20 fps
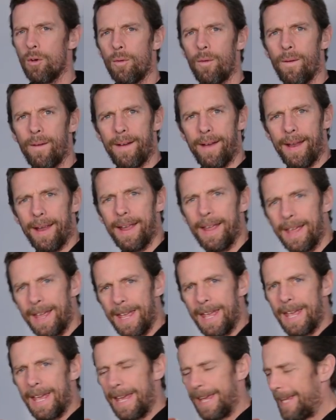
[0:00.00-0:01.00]
All right,
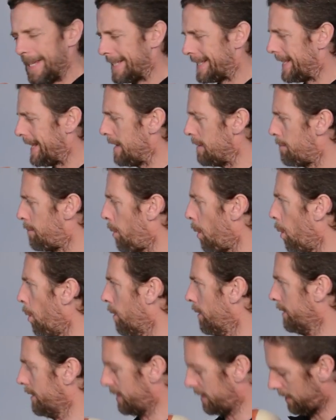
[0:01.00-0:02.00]
here's the
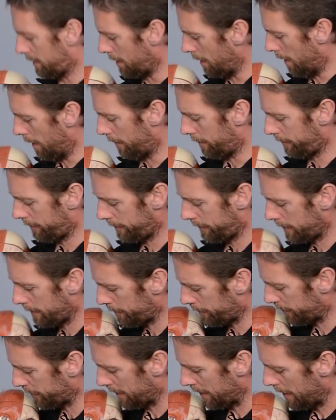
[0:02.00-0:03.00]
important stuff.
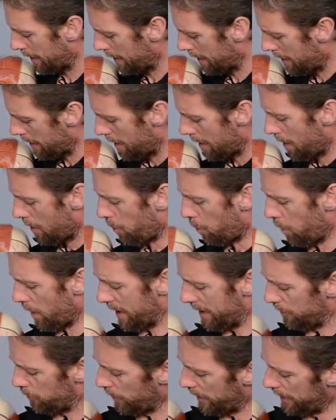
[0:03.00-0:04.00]

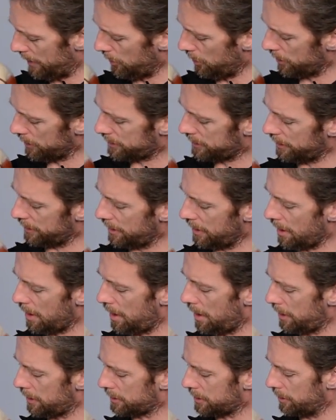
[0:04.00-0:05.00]
When we looked at the
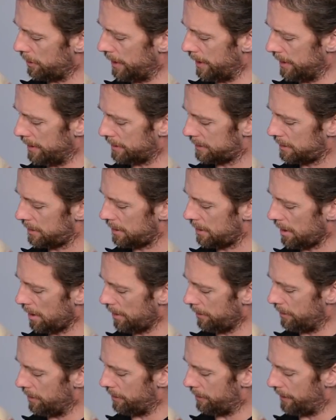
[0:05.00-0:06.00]
arteries
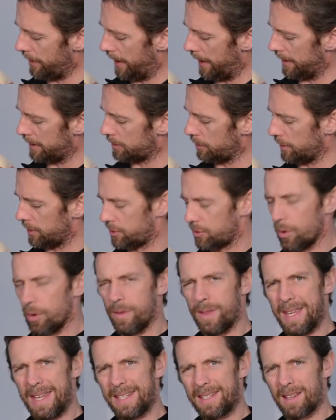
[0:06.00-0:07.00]
of the face, we saw
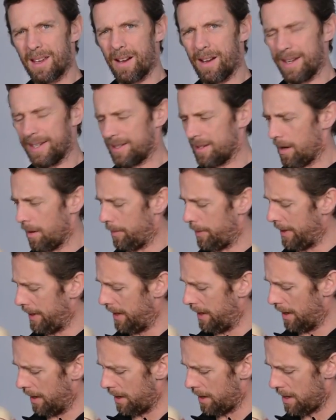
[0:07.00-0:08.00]
these guys up
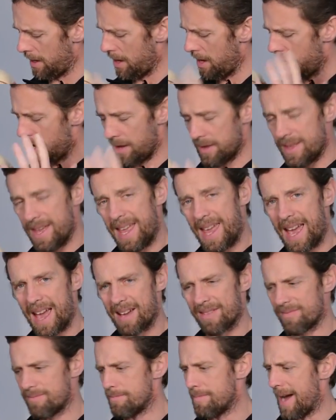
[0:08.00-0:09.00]
here, and they
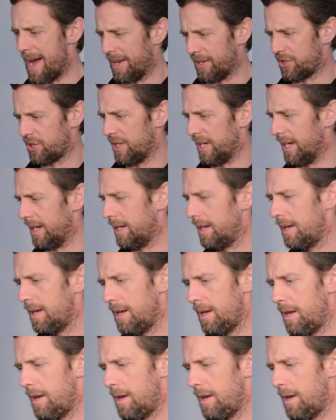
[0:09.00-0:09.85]
have matching